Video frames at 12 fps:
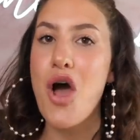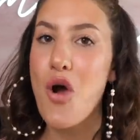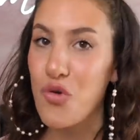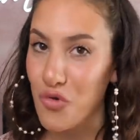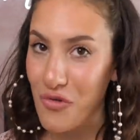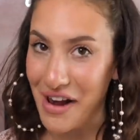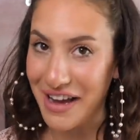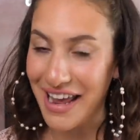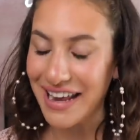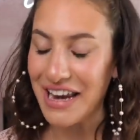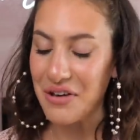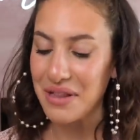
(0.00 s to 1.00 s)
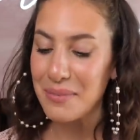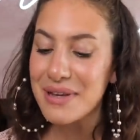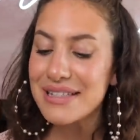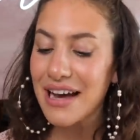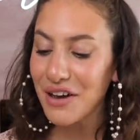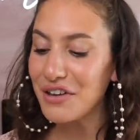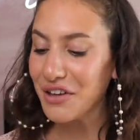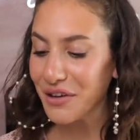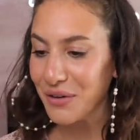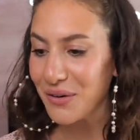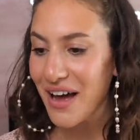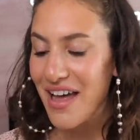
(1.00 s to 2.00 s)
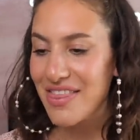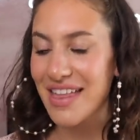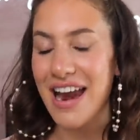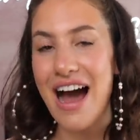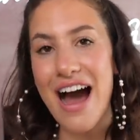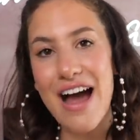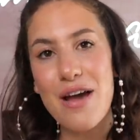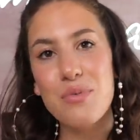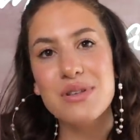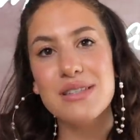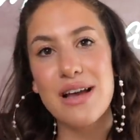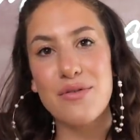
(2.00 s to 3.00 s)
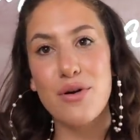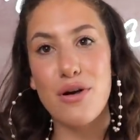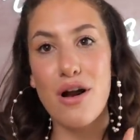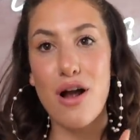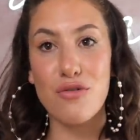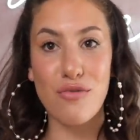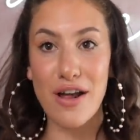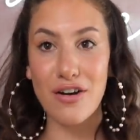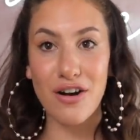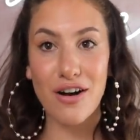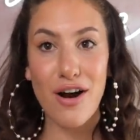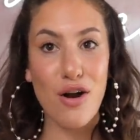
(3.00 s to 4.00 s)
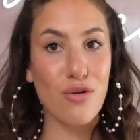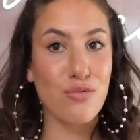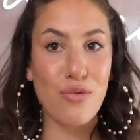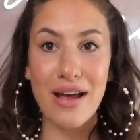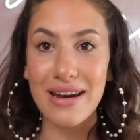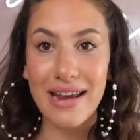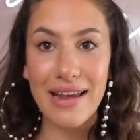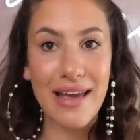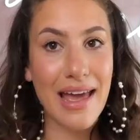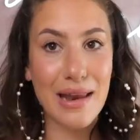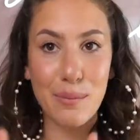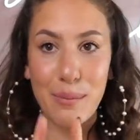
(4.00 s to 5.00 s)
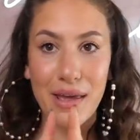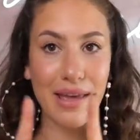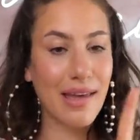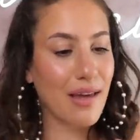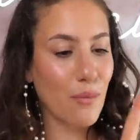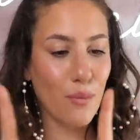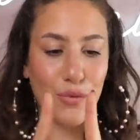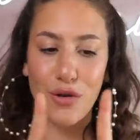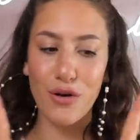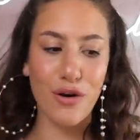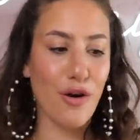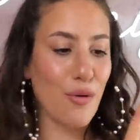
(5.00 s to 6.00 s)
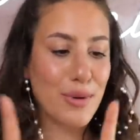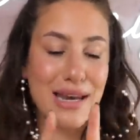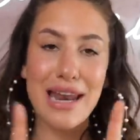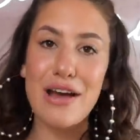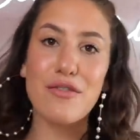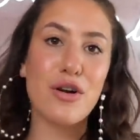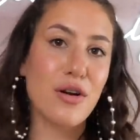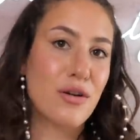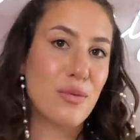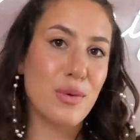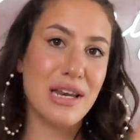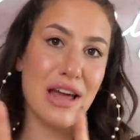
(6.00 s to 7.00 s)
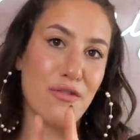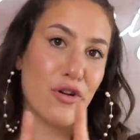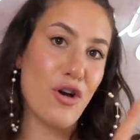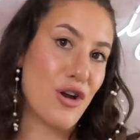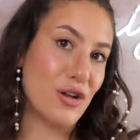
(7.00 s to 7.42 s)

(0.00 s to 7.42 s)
running. Now, let me tell you that I was never a runner. Running and me, no, no, no, we never, we never got